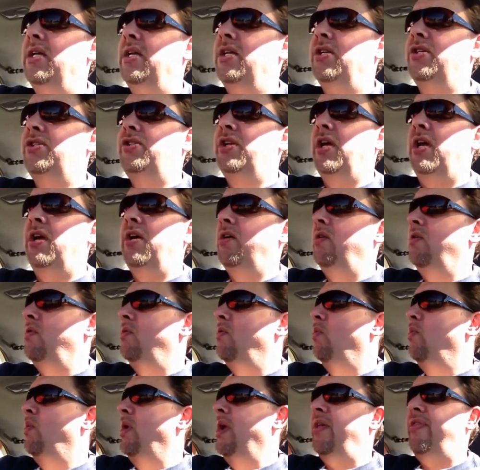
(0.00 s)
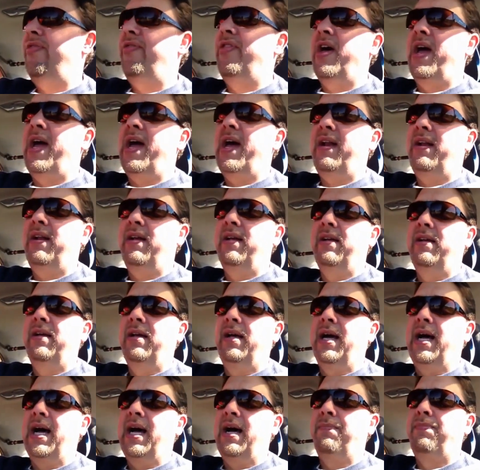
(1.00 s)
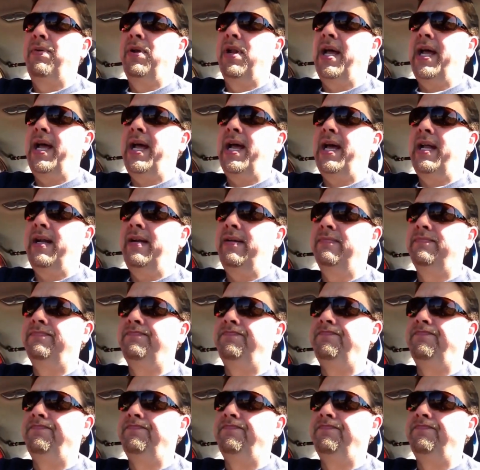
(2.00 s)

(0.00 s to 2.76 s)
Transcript: So with that, I plan